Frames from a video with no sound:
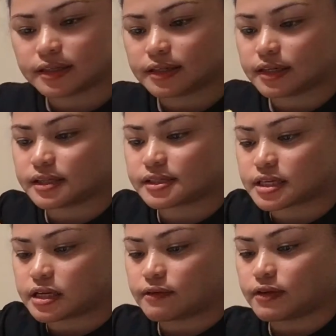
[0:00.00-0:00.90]
It's an
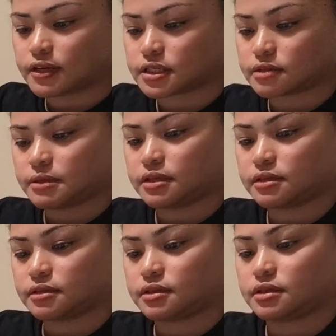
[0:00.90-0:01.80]
investment
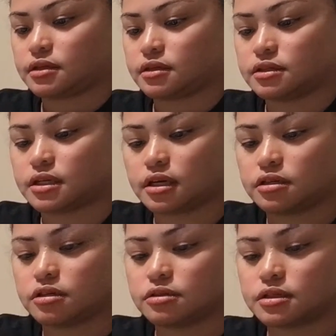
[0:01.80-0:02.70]
because I can
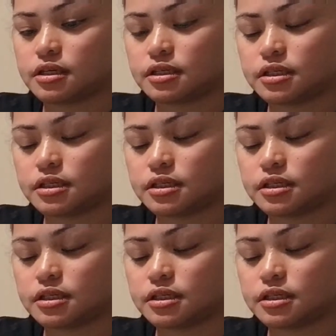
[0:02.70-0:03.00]
use this